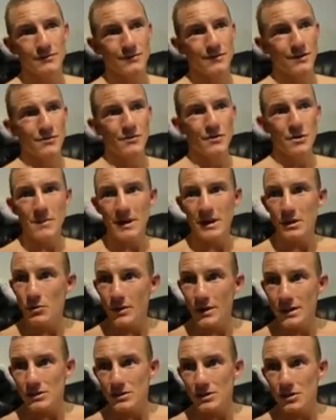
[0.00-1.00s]
of your
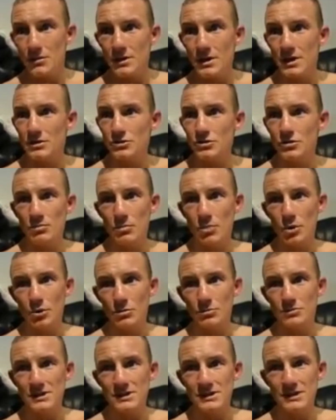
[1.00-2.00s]
middleweights doing it and stuff,
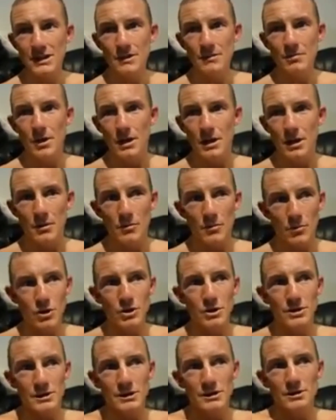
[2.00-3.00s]
putting them to sleep.
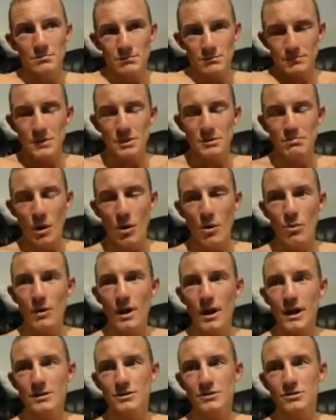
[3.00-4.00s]
But he's he's, he's
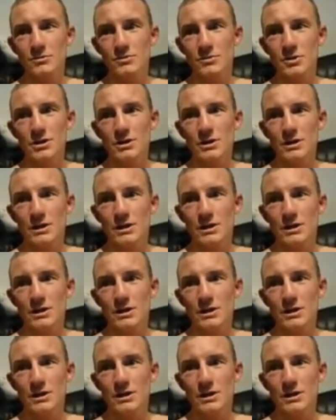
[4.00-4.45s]
pole action on them.